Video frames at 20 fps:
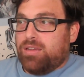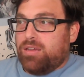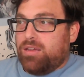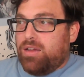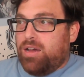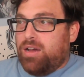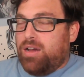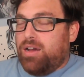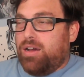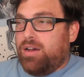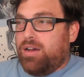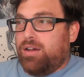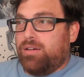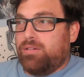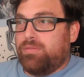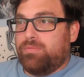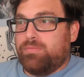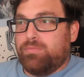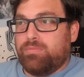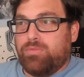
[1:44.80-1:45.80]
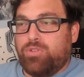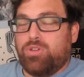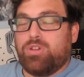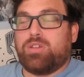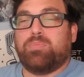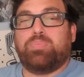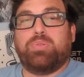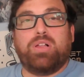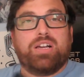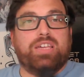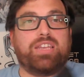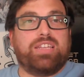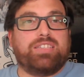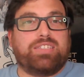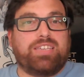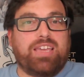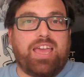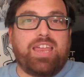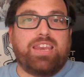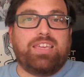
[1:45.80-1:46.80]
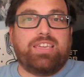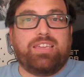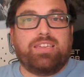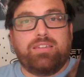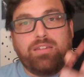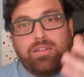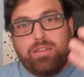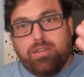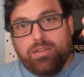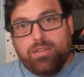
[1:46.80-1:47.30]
plug it into any